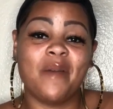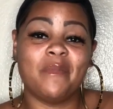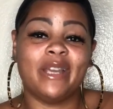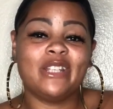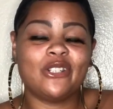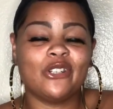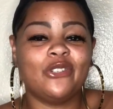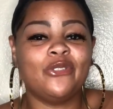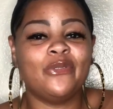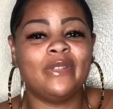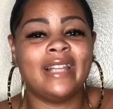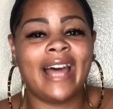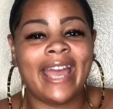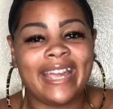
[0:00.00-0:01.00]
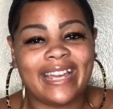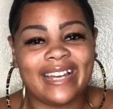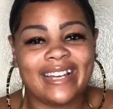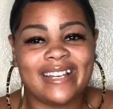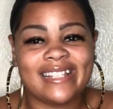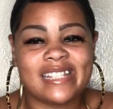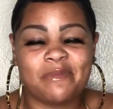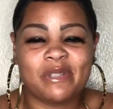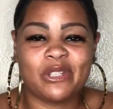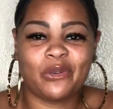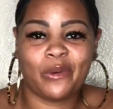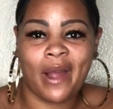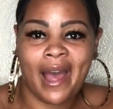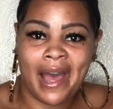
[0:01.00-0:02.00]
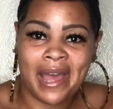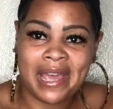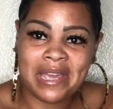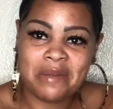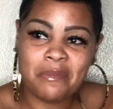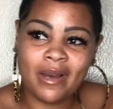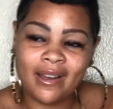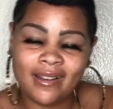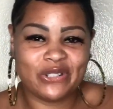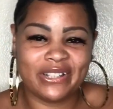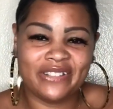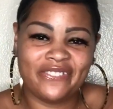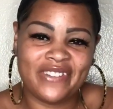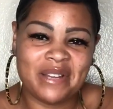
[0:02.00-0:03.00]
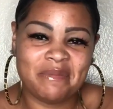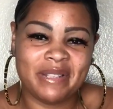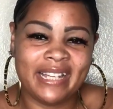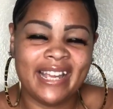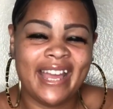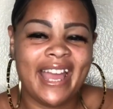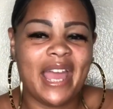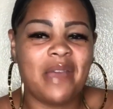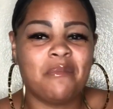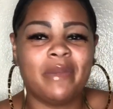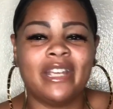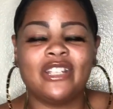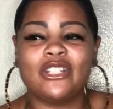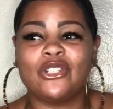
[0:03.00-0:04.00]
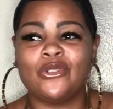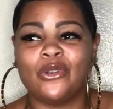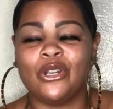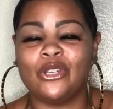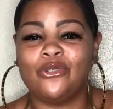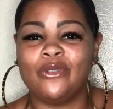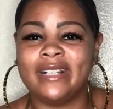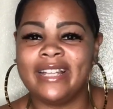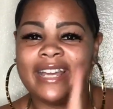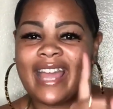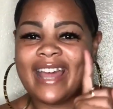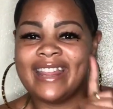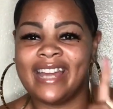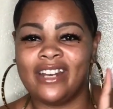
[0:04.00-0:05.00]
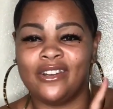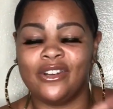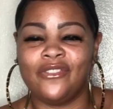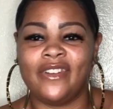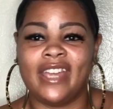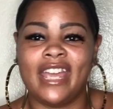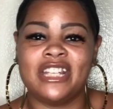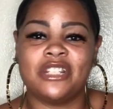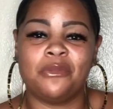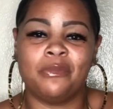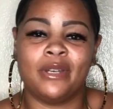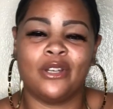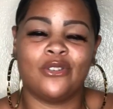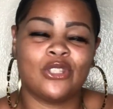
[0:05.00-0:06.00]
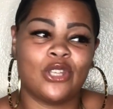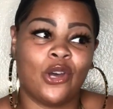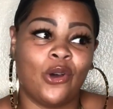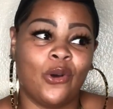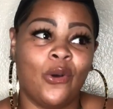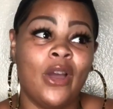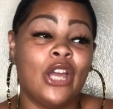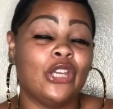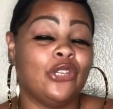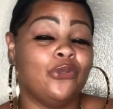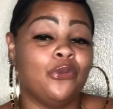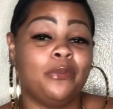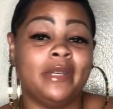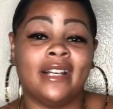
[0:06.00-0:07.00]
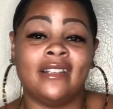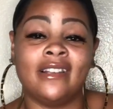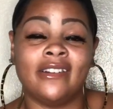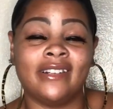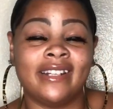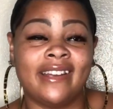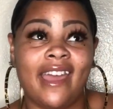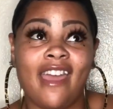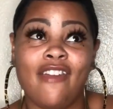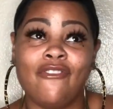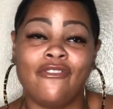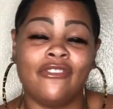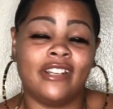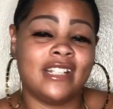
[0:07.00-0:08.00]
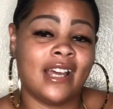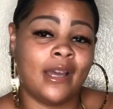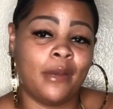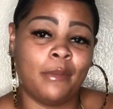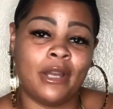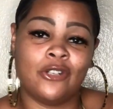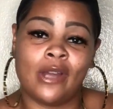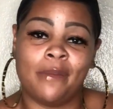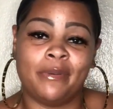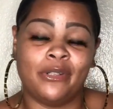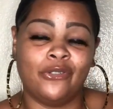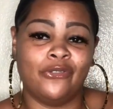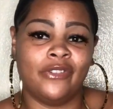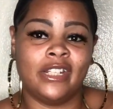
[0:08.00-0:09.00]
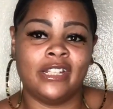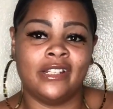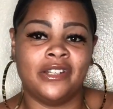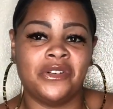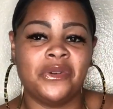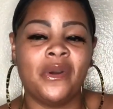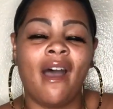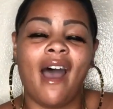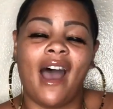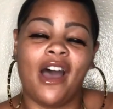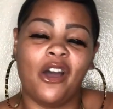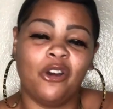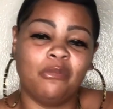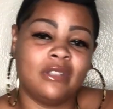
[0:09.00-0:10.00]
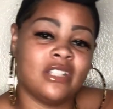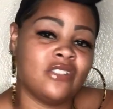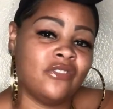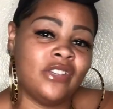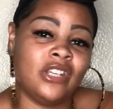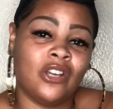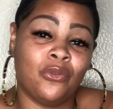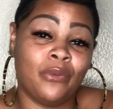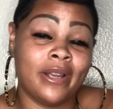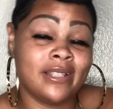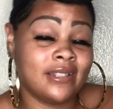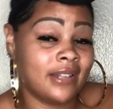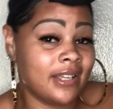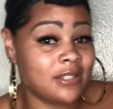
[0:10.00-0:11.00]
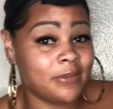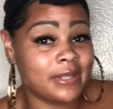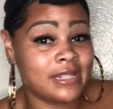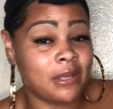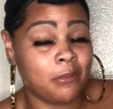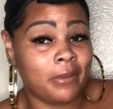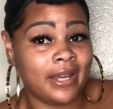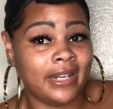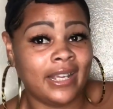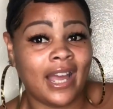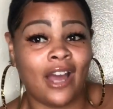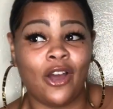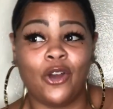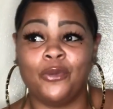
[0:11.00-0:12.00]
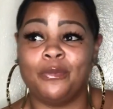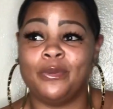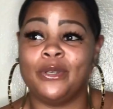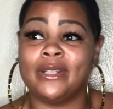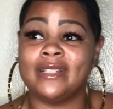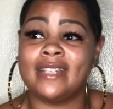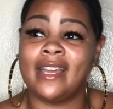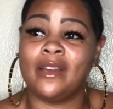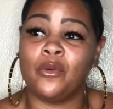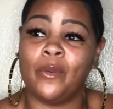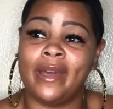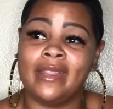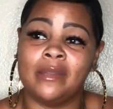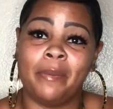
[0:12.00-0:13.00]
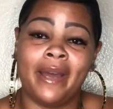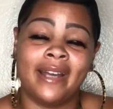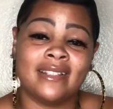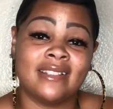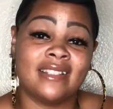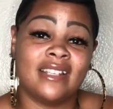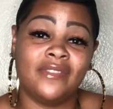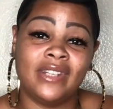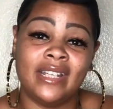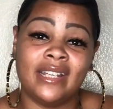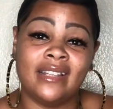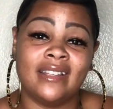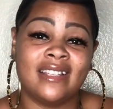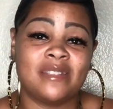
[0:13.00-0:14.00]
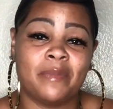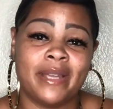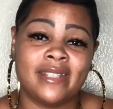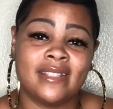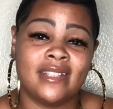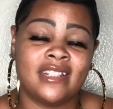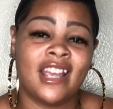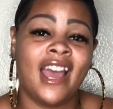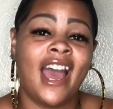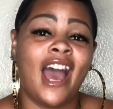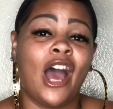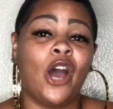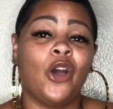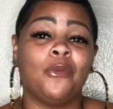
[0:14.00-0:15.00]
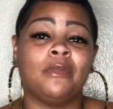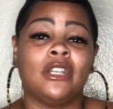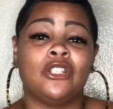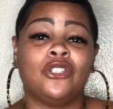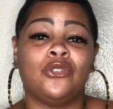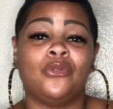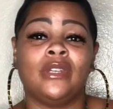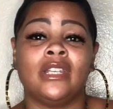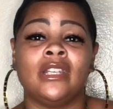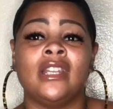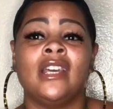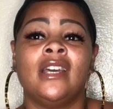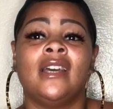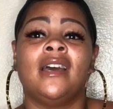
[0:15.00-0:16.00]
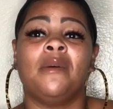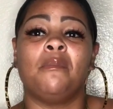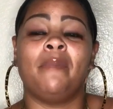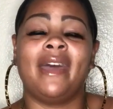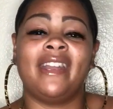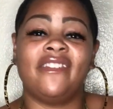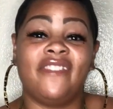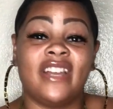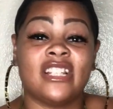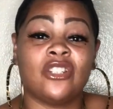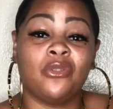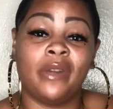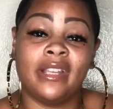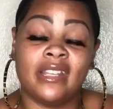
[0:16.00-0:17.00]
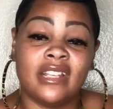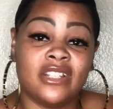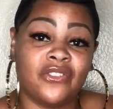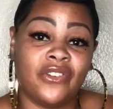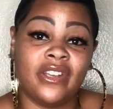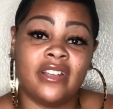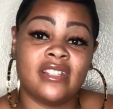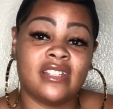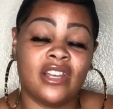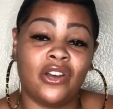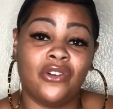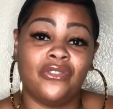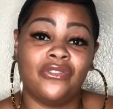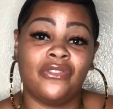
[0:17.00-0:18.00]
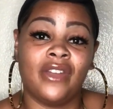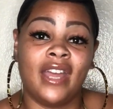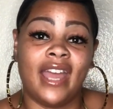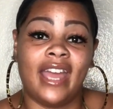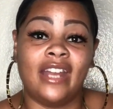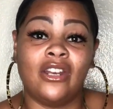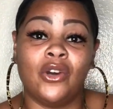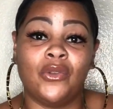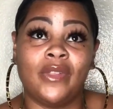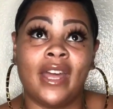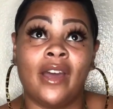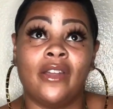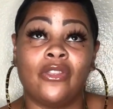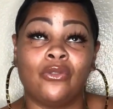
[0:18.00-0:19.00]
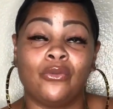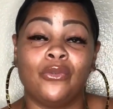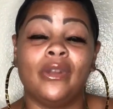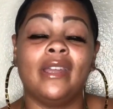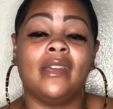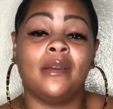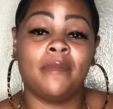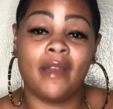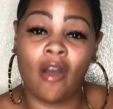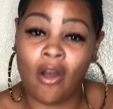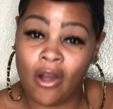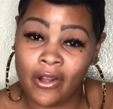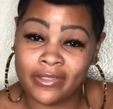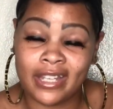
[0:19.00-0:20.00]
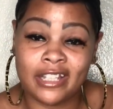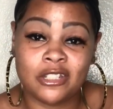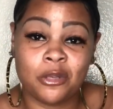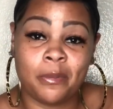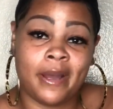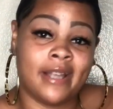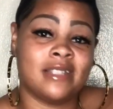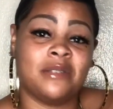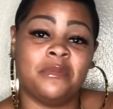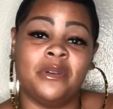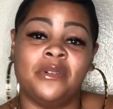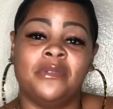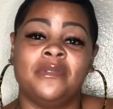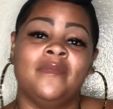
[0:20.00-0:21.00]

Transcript: Make sure you like, subscribe, join the family, and make sure you click that notification bell so you will be alerted every time I drop a new video. I hope this video resonates with somebody. I hope you can take away the positivity in this message. I hope that you can manifest great things for yourself and know that through Him, all things are possible.